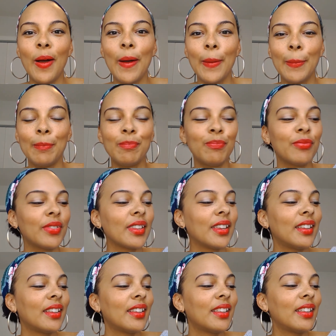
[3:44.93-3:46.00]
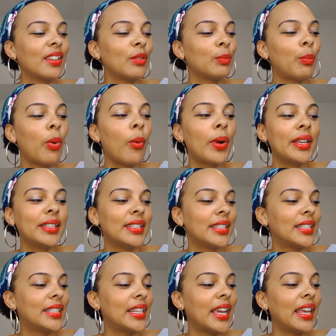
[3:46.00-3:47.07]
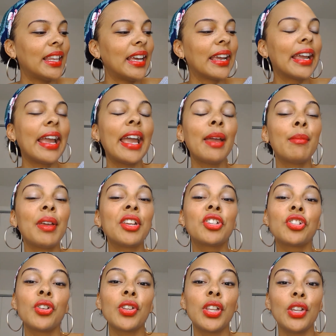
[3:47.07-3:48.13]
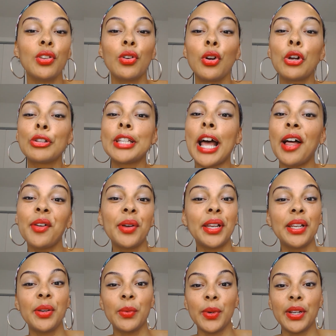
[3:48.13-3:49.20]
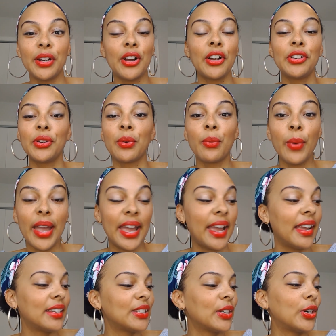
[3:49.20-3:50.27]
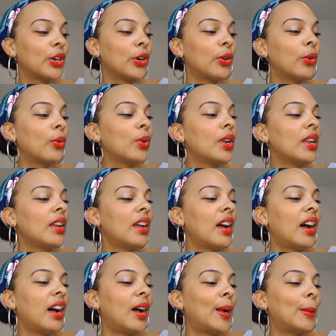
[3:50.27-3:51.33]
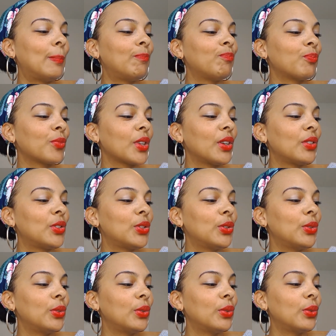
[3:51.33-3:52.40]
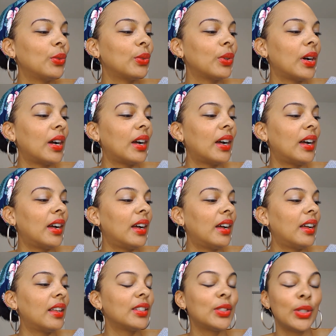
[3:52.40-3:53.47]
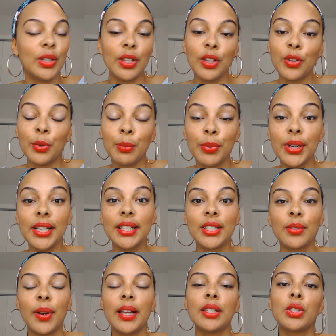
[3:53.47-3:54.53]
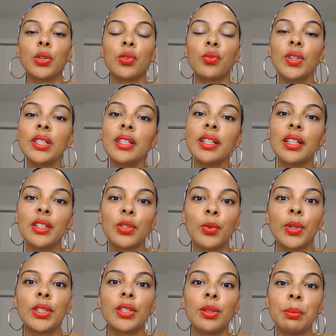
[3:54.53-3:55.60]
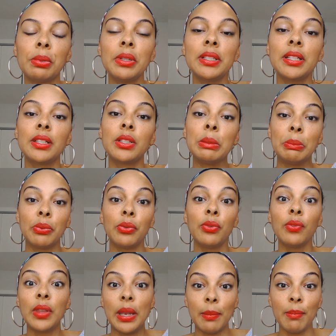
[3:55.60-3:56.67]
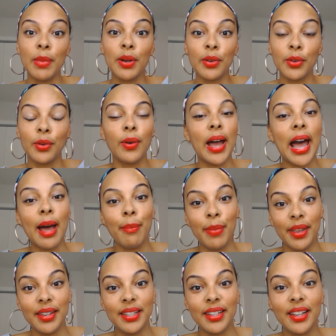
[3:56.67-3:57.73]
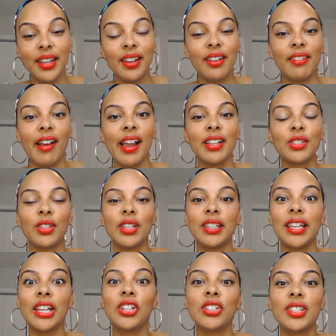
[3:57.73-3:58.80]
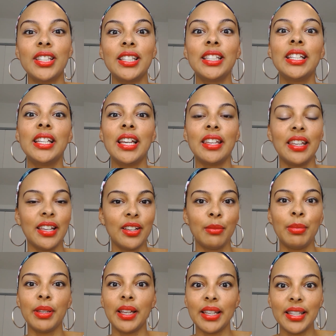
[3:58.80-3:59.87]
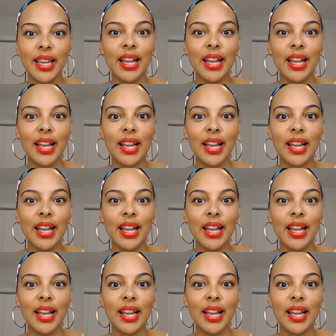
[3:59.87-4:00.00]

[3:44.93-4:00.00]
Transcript: um, point to say like hey make sure that you don't tell anyone on your way to go um, to uh, to the other priest, right? And so the reason that he's going to the priest is to prove that a miracle happened, right? So that they could see and they could be like,